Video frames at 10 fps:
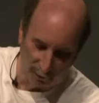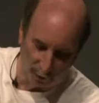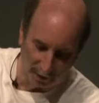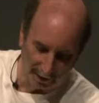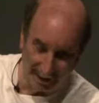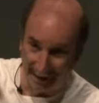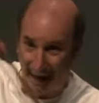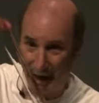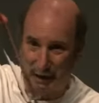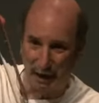for
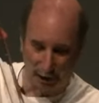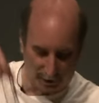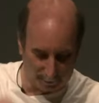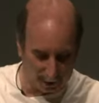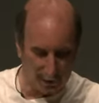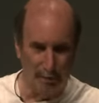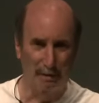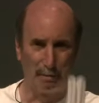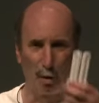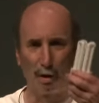incandescent
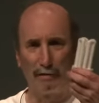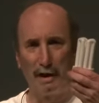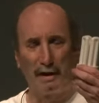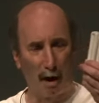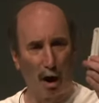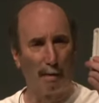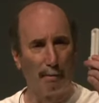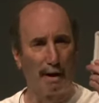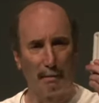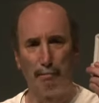bulbs, more, they are
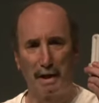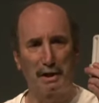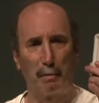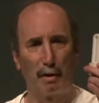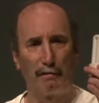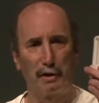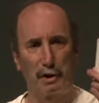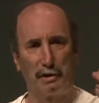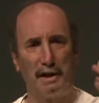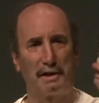much more
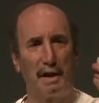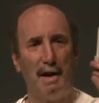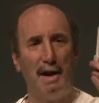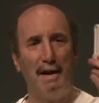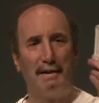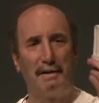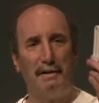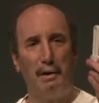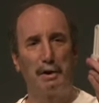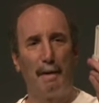efficient. These
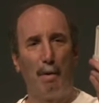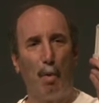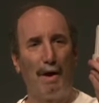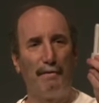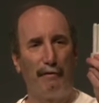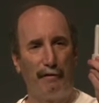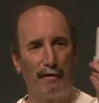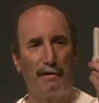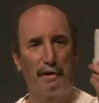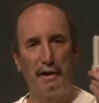use about
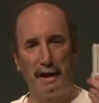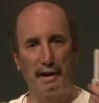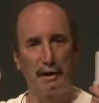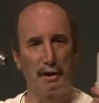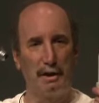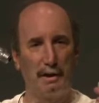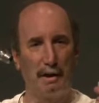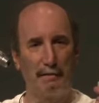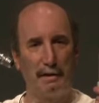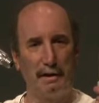one-fifth the energy
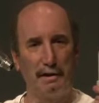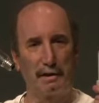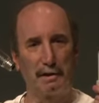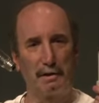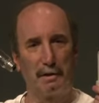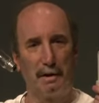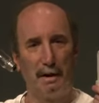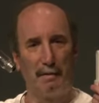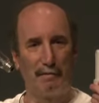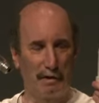of these
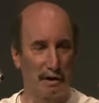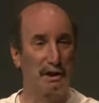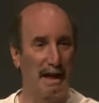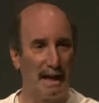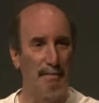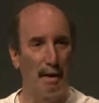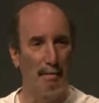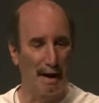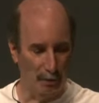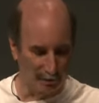for the same
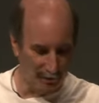amount of